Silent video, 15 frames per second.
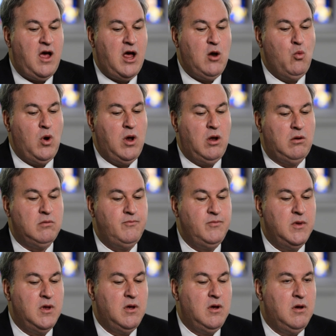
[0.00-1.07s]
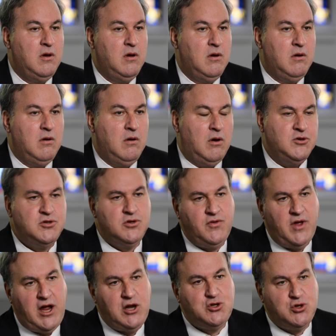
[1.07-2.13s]
and well, until
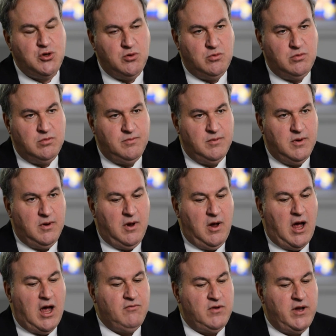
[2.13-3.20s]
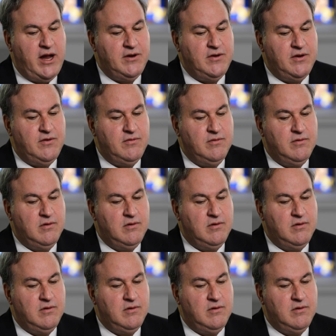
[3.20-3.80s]
they too have landed